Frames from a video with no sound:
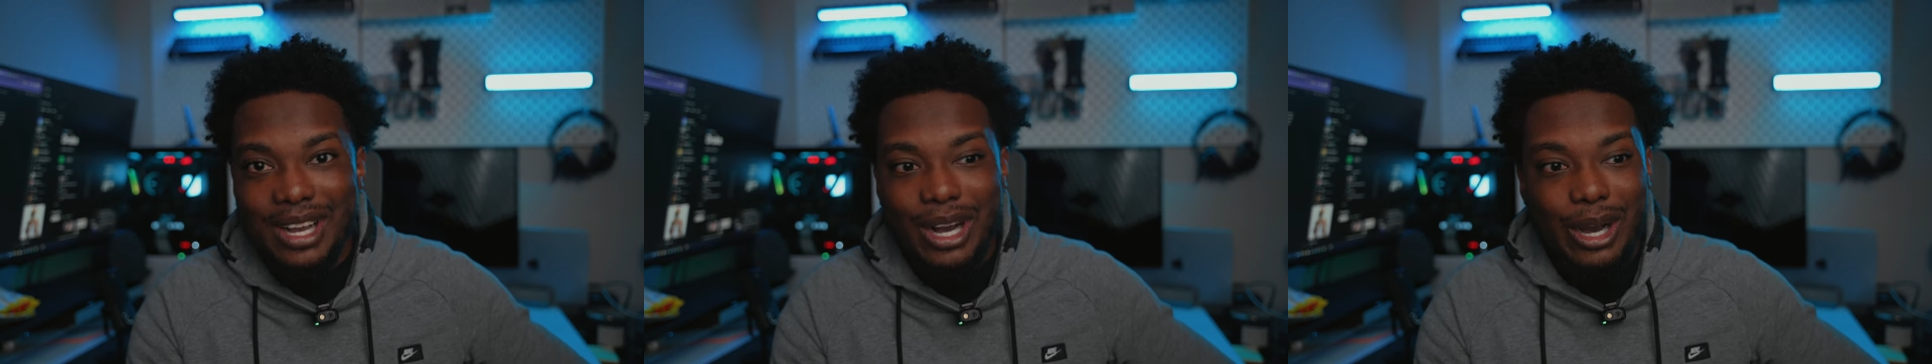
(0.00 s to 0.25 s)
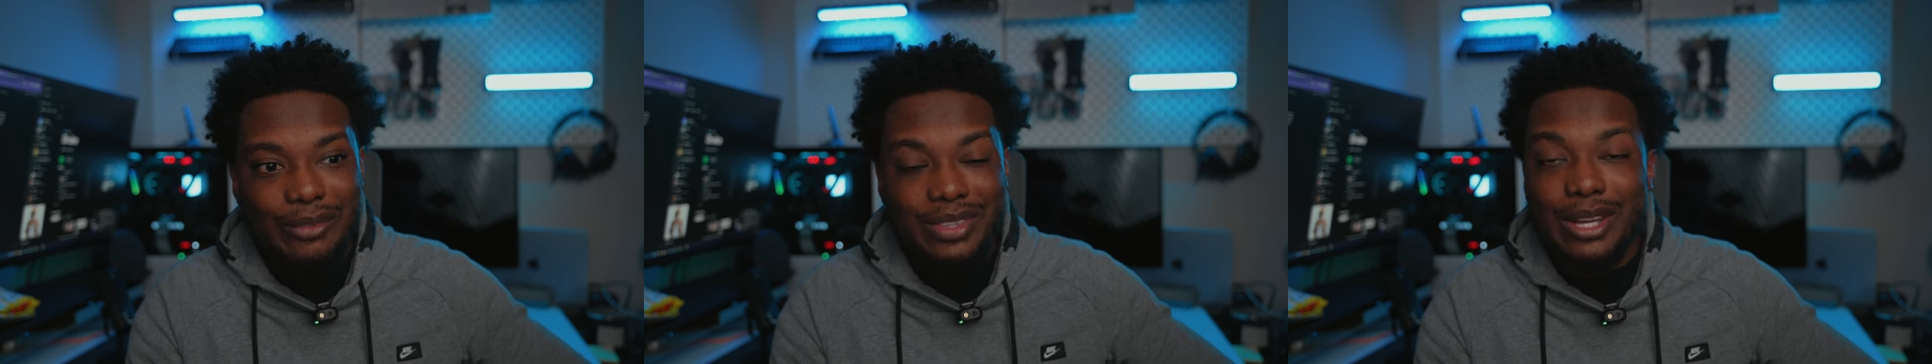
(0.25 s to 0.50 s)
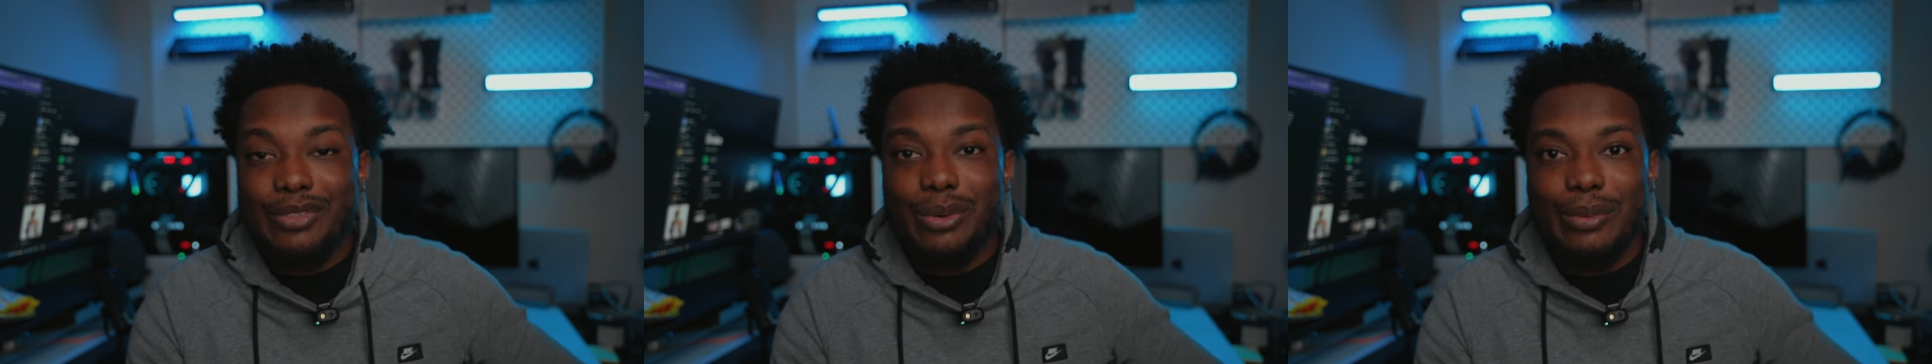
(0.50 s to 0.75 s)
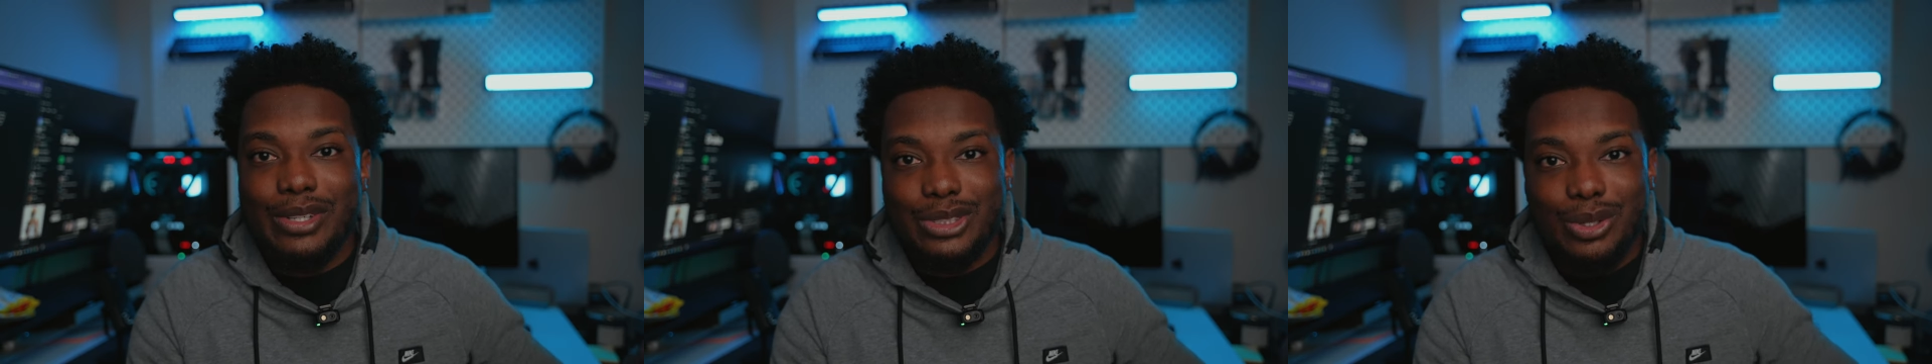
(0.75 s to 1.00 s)
of
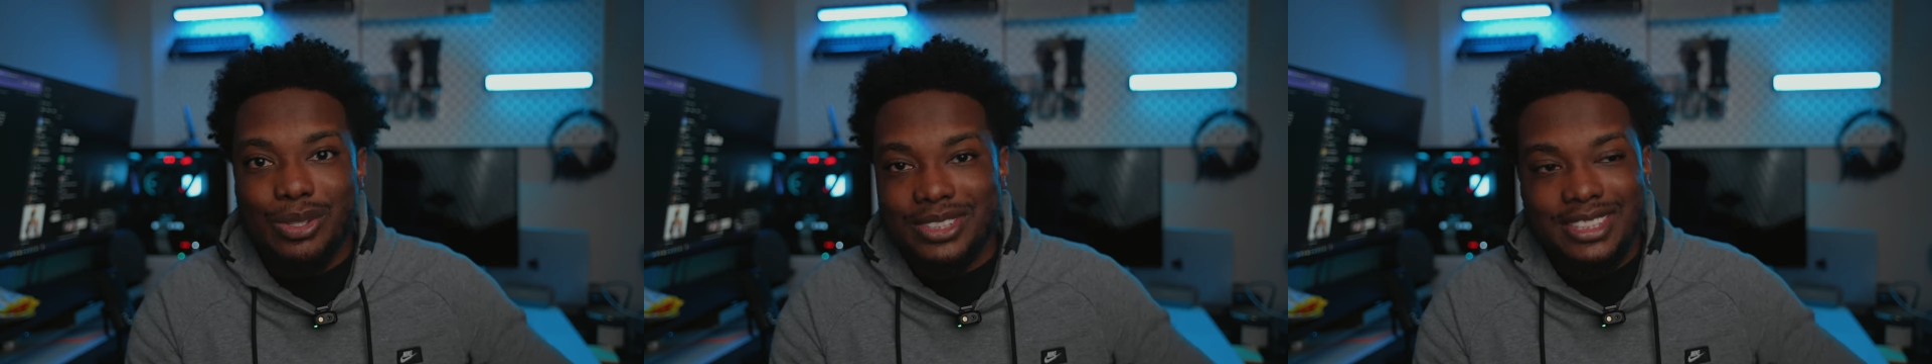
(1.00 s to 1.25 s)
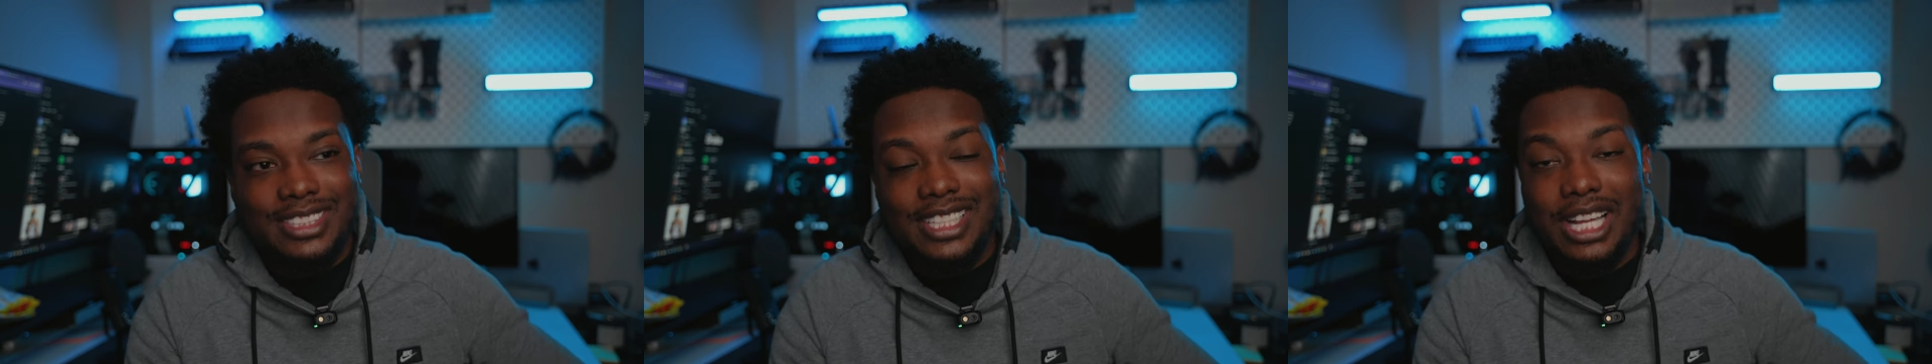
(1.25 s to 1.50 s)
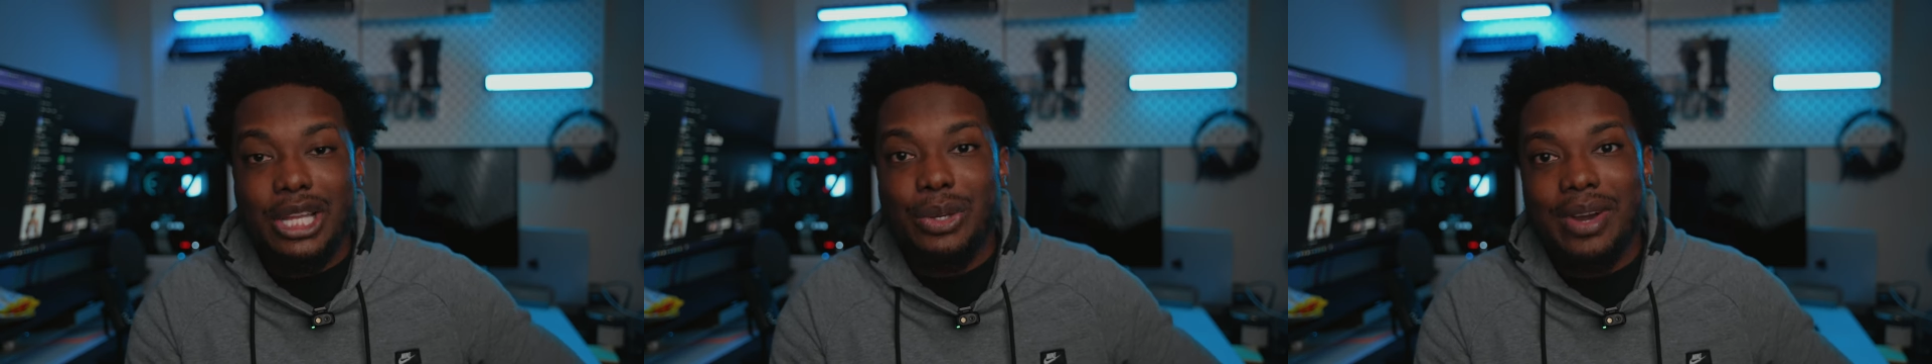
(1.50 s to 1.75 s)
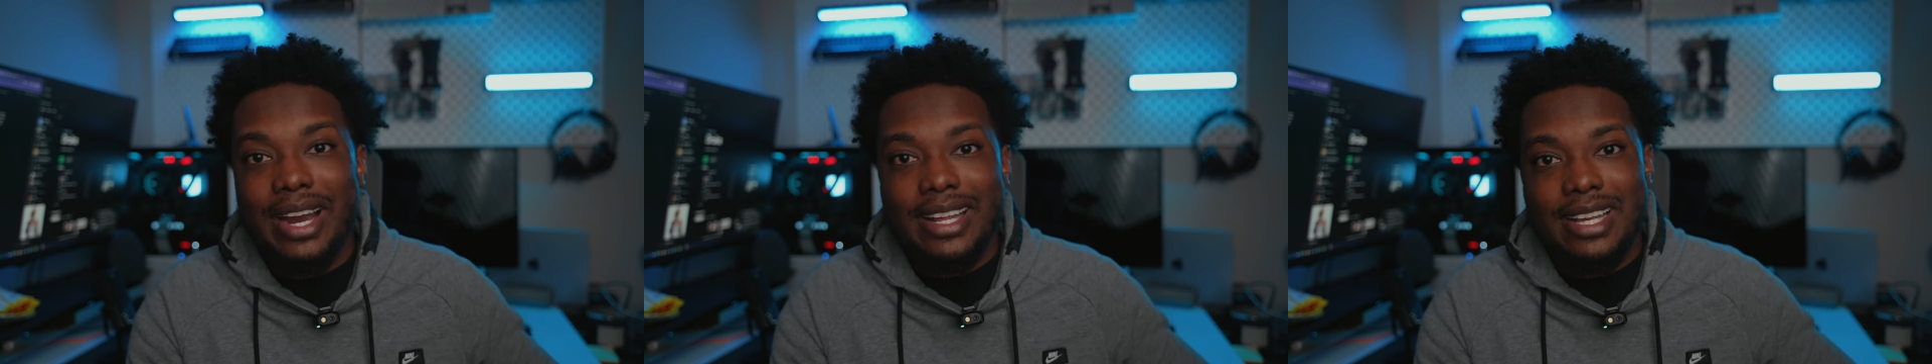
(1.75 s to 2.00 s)
different results telling
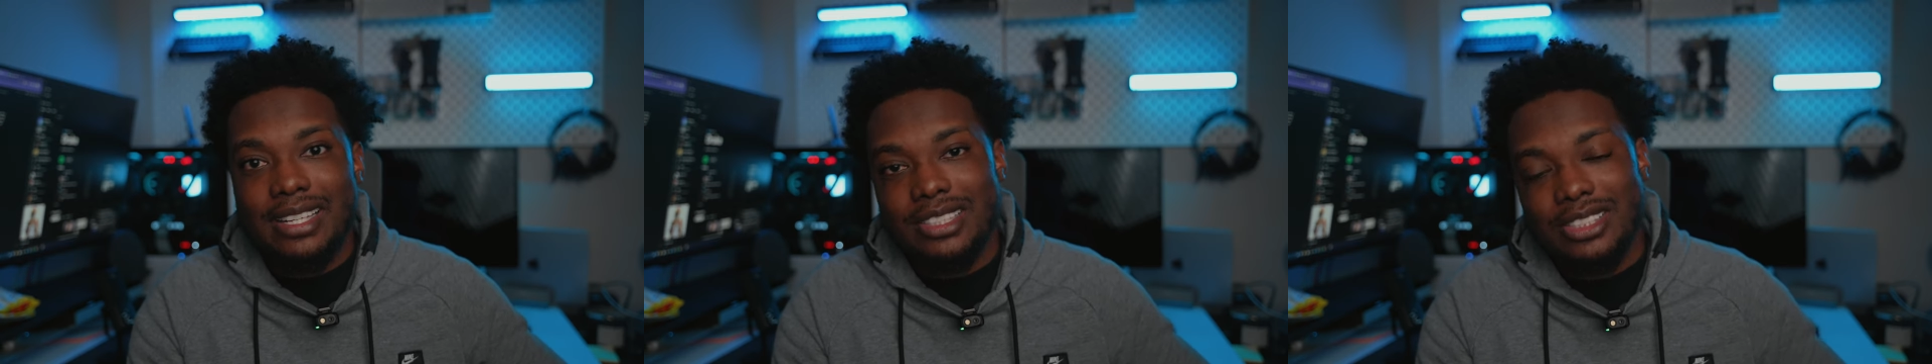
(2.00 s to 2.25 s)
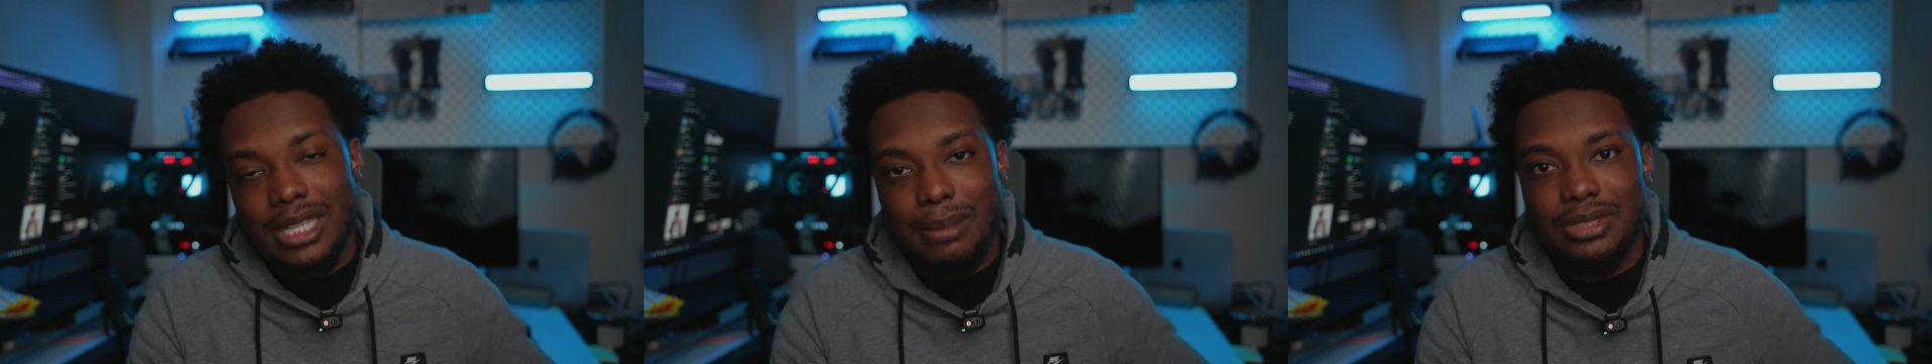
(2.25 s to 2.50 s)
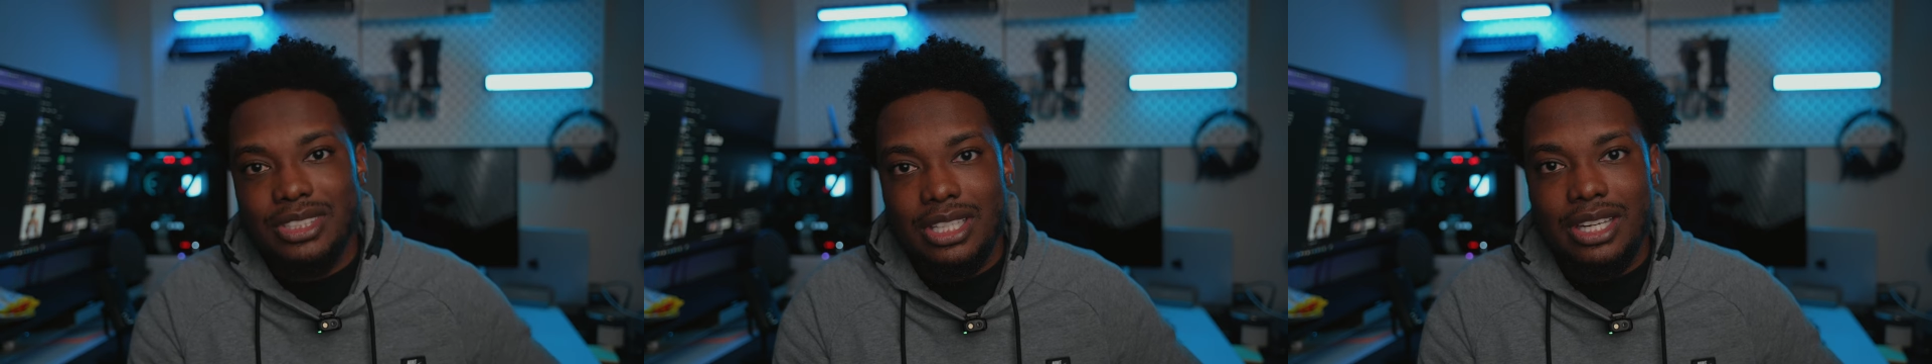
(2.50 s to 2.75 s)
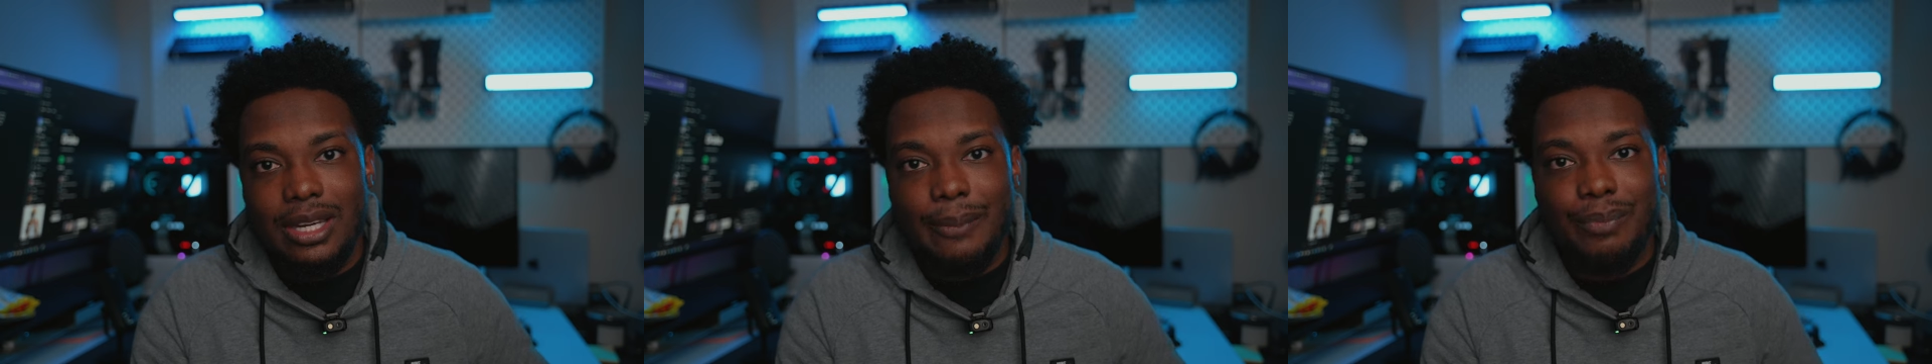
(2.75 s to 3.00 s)
you how to get into
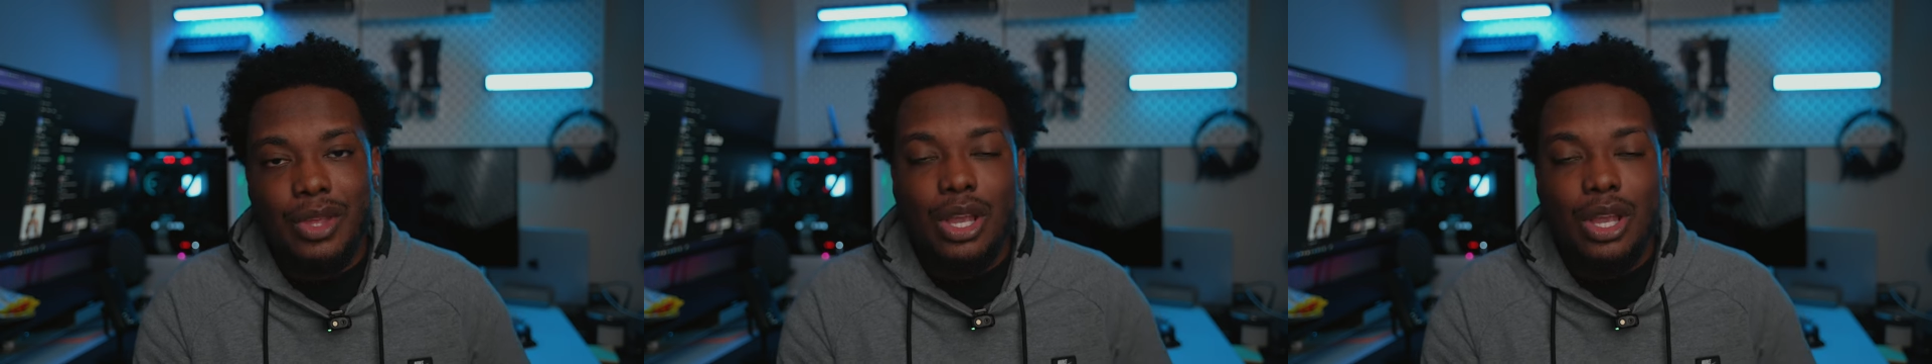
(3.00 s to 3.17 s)
cybersecurity.